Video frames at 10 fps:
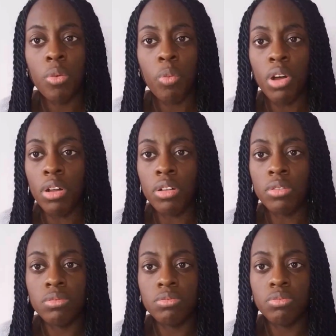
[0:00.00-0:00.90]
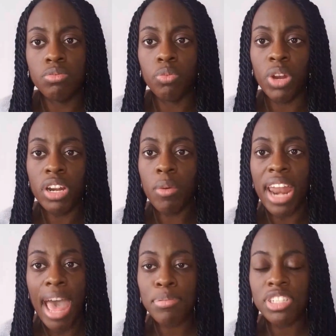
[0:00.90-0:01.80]
well,
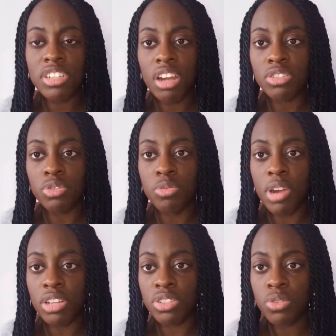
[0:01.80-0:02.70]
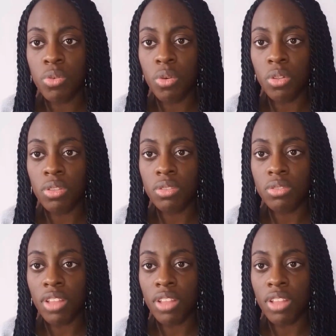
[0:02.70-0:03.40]
what happened to Dr. Umar's school?